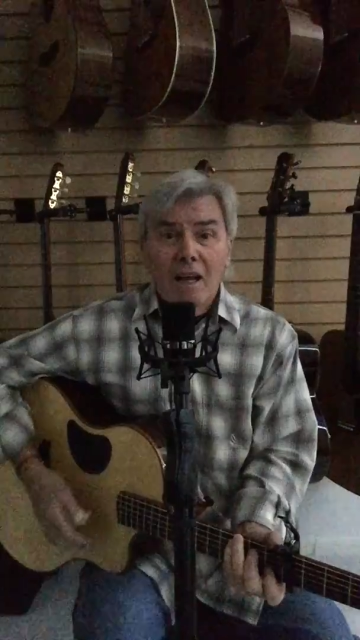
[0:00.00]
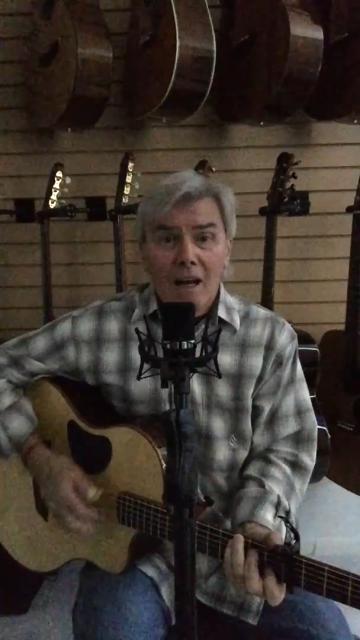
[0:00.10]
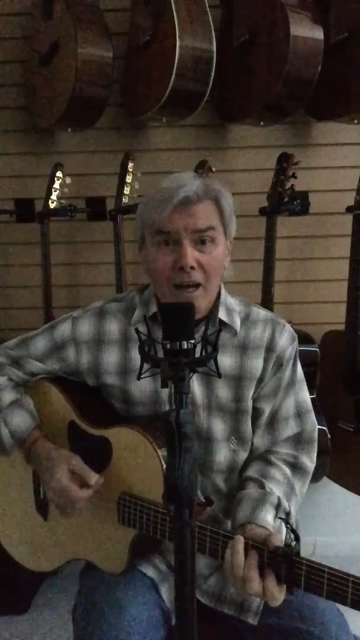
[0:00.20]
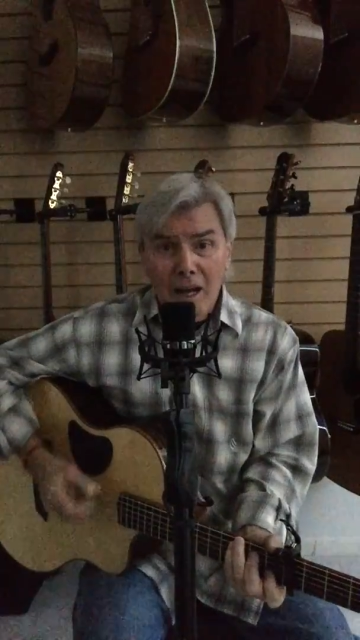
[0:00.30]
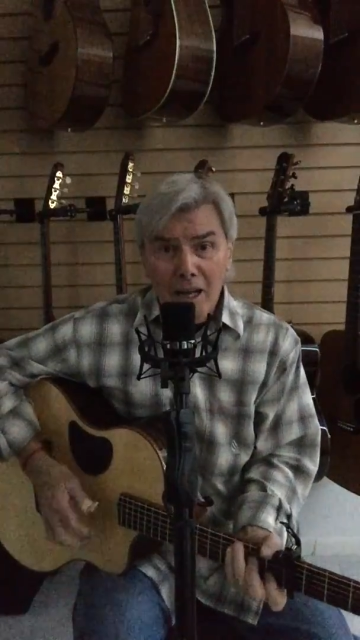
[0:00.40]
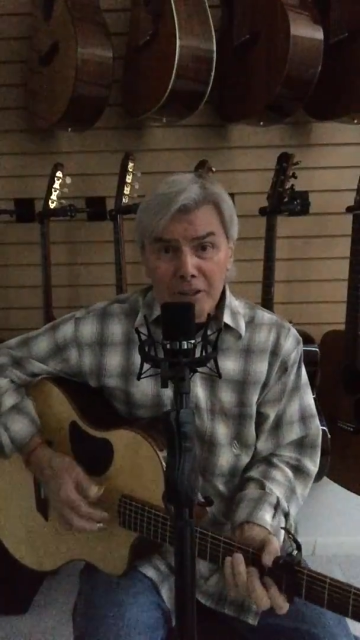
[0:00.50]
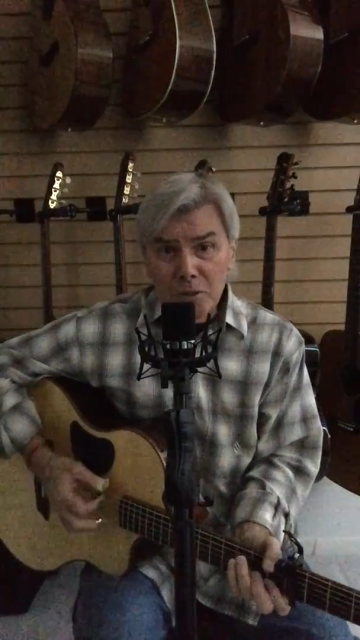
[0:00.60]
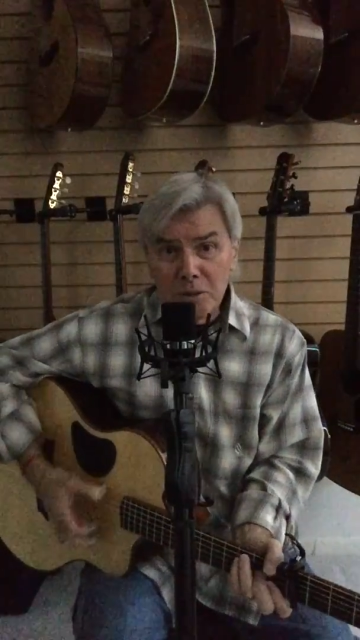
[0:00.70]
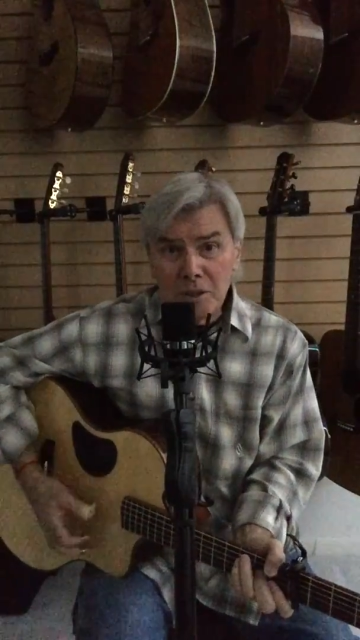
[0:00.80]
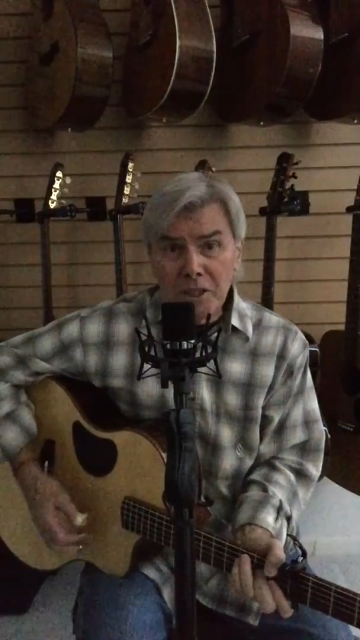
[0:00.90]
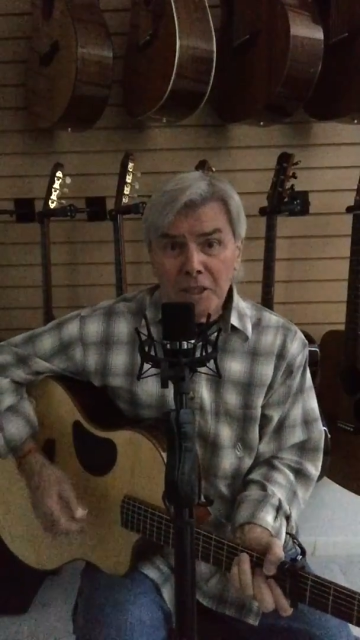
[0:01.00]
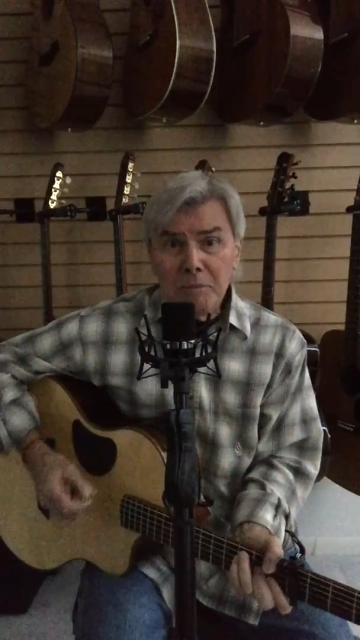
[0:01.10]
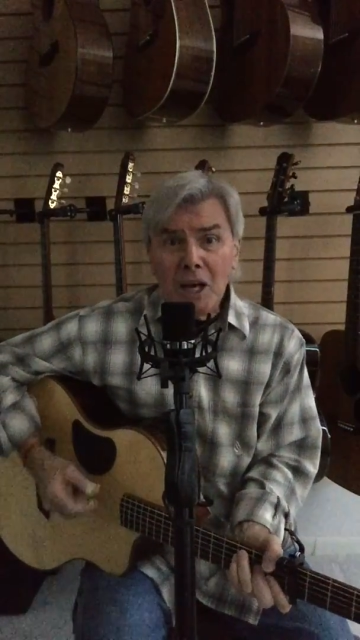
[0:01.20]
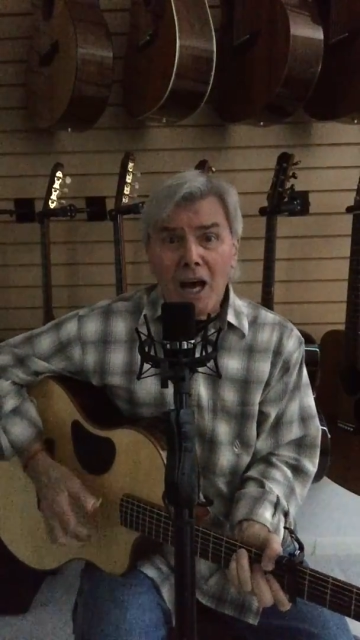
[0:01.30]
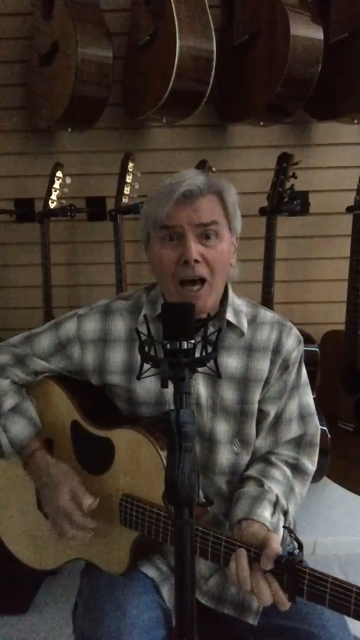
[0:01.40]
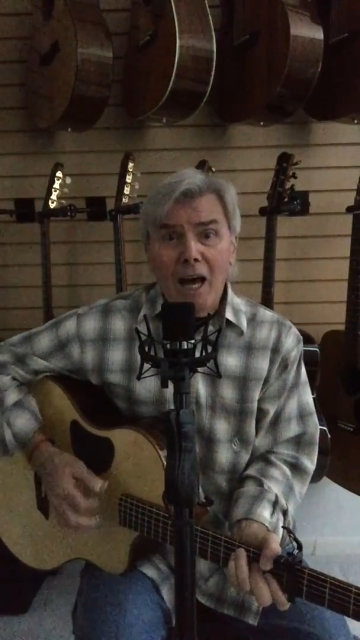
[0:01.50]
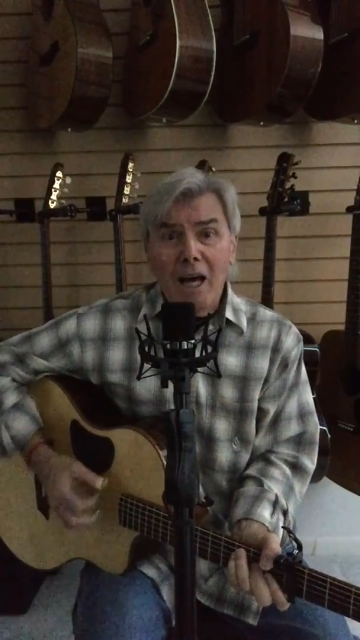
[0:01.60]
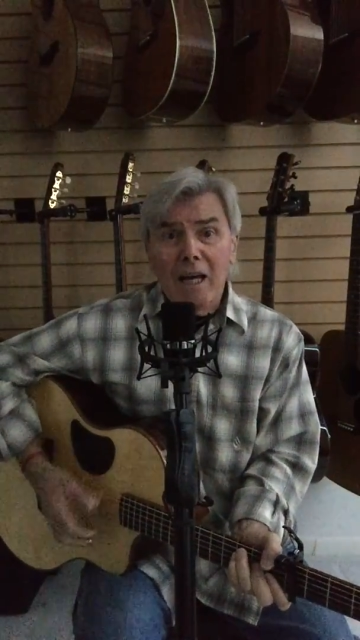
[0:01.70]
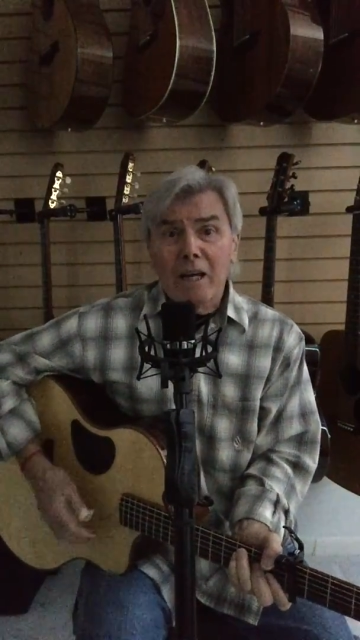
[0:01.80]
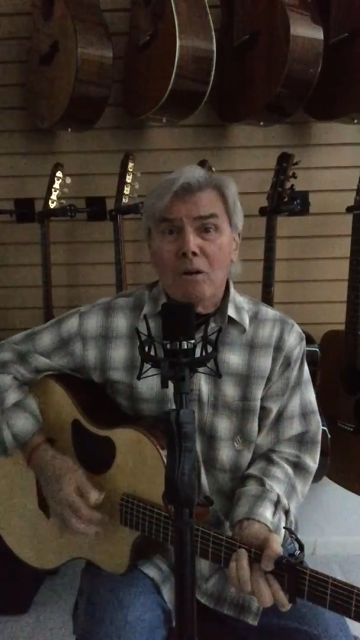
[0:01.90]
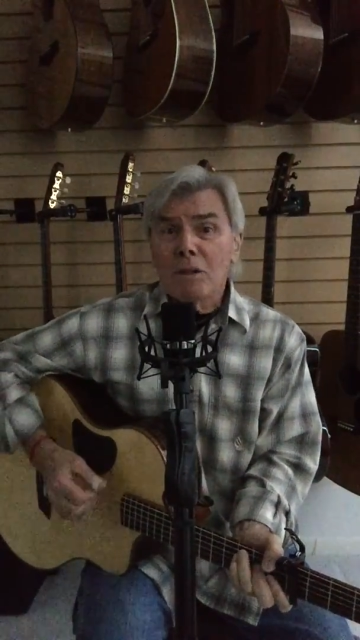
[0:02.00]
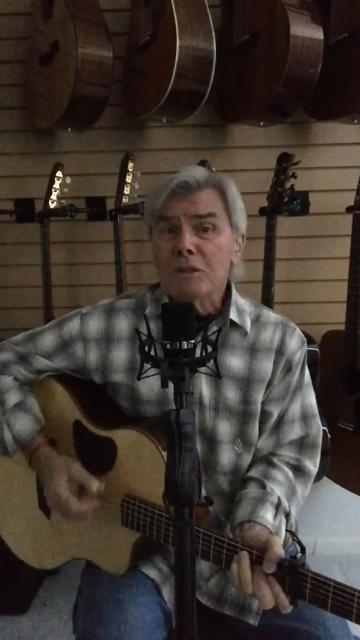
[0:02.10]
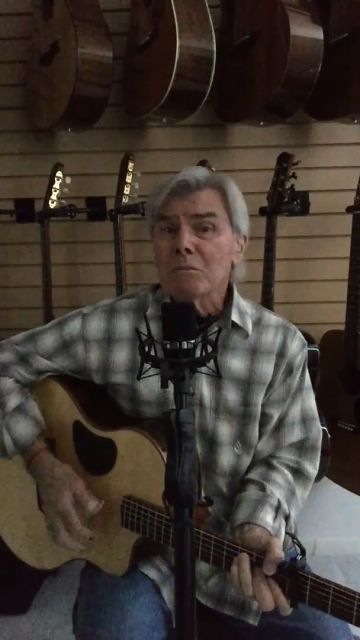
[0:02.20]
I dreamed I was